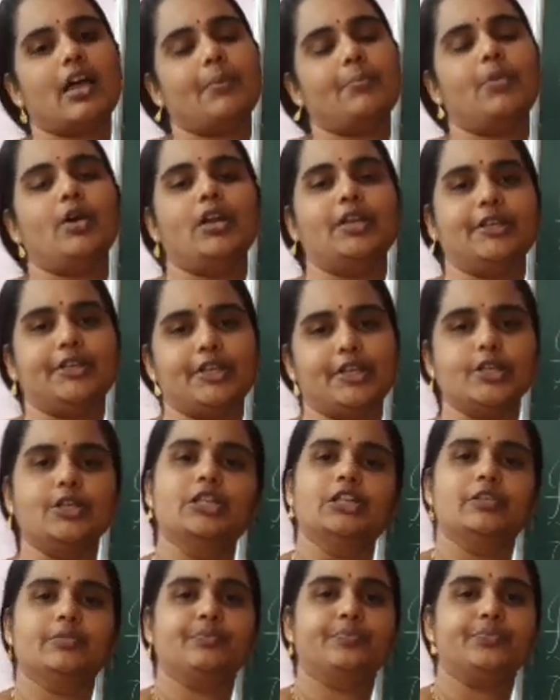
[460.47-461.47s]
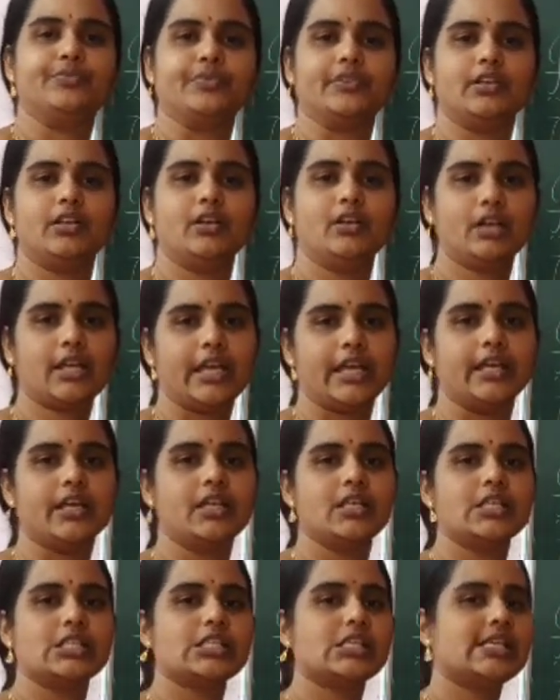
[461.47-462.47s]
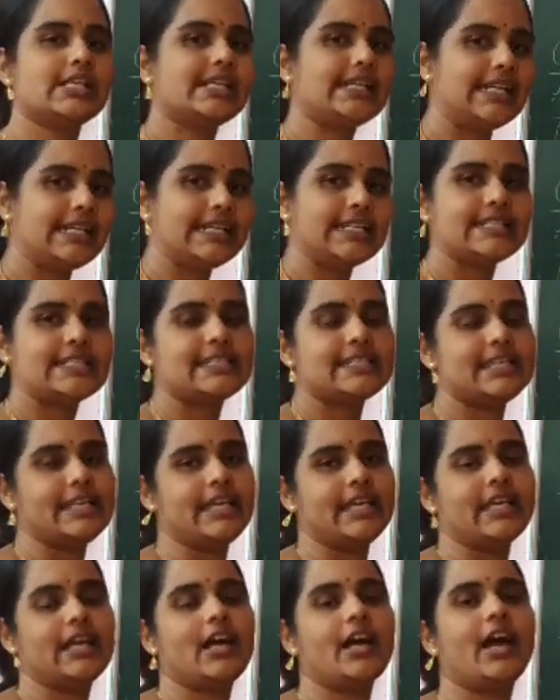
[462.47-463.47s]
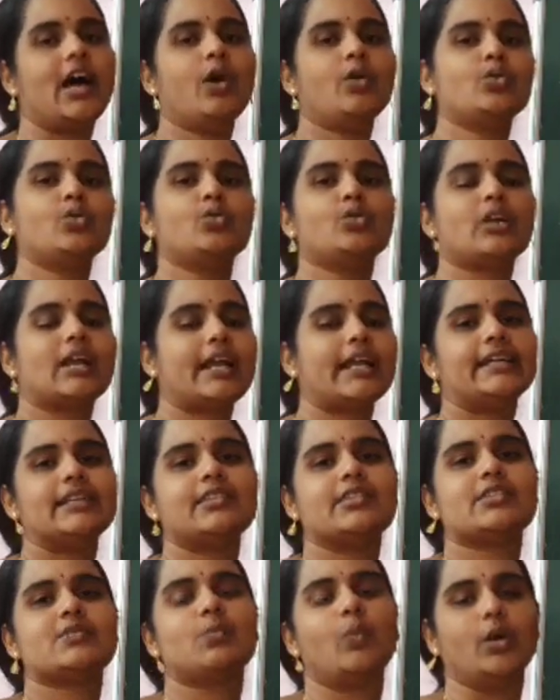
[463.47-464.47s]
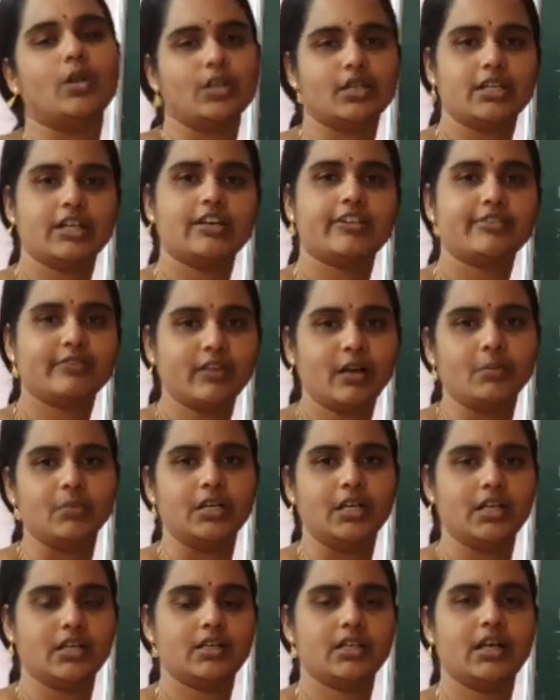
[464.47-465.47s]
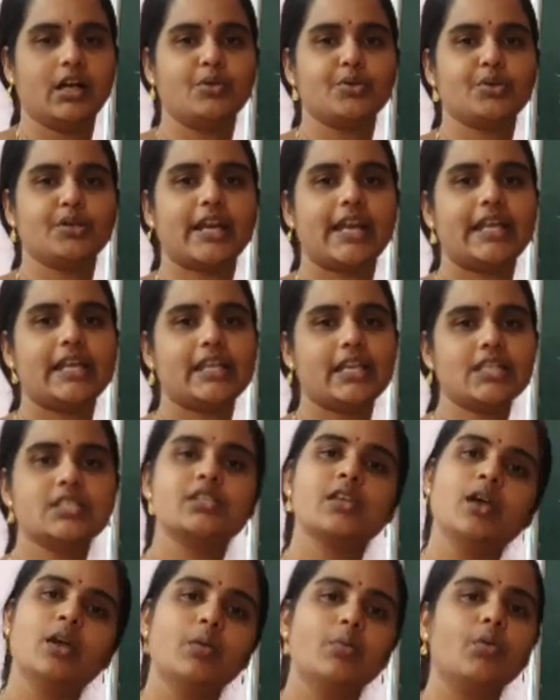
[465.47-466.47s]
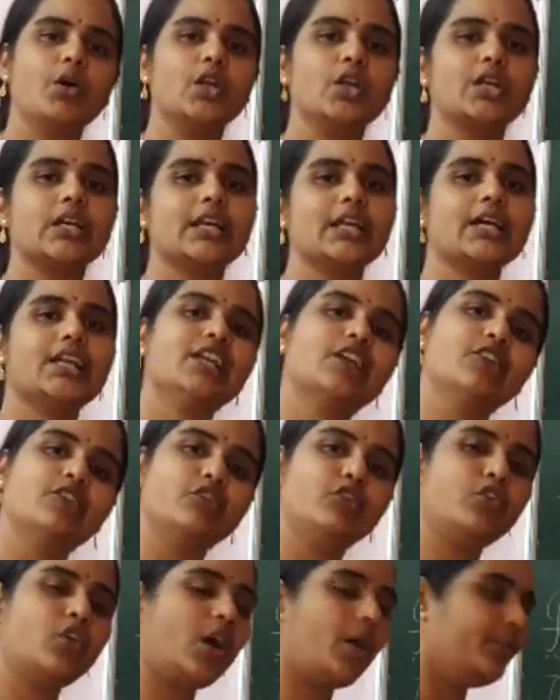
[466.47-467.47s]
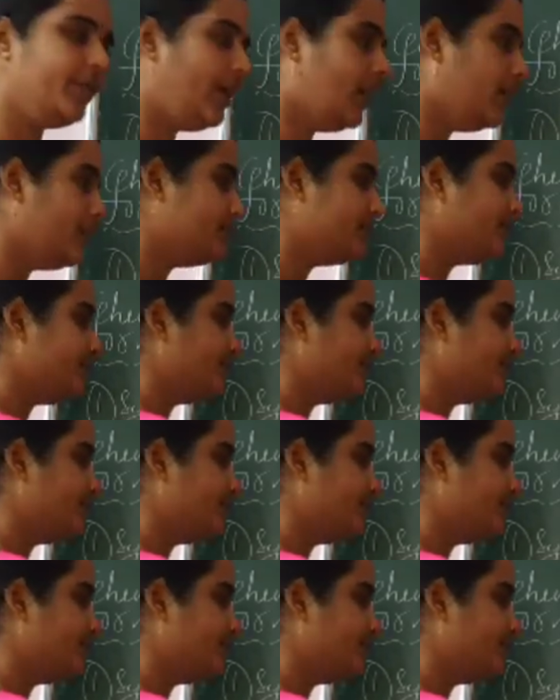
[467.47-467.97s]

molecule. Okay, so now let us see how to write this molecular formula. How to write this molecular formula.